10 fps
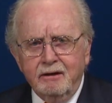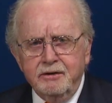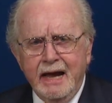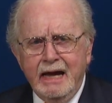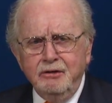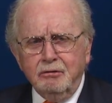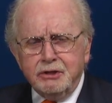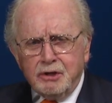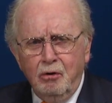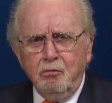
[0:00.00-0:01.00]
Daniel
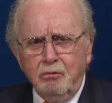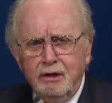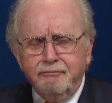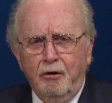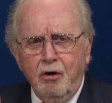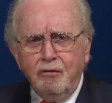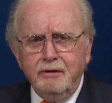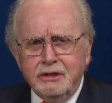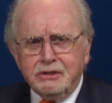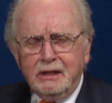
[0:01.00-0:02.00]
is only for
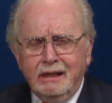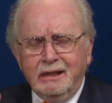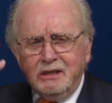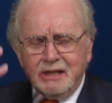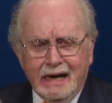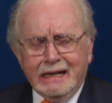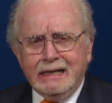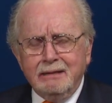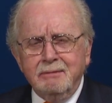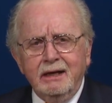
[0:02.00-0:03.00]
this end
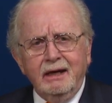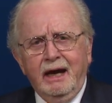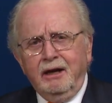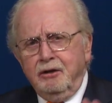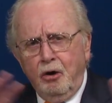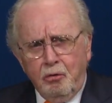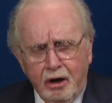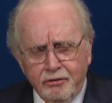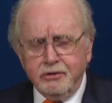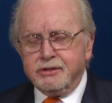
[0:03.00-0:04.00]
time and no
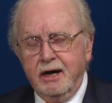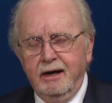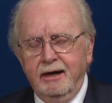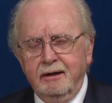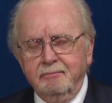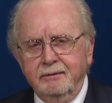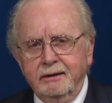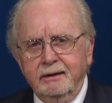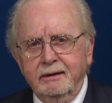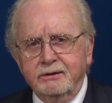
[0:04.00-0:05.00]
other time.
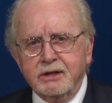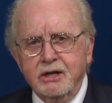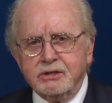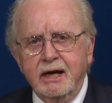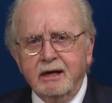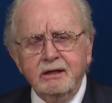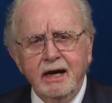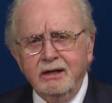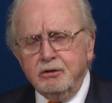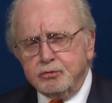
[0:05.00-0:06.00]
It says that in
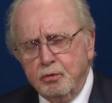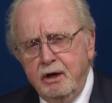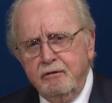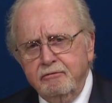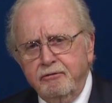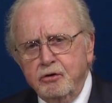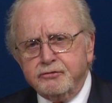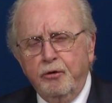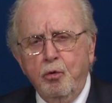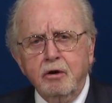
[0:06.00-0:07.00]
Daniel 12 and verse
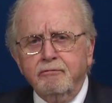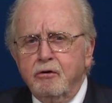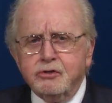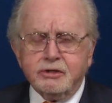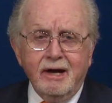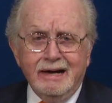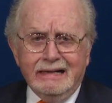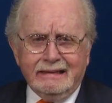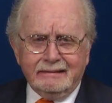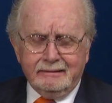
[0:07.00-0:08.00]
4 and verse
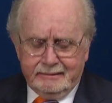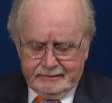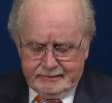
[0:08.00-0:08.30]
9.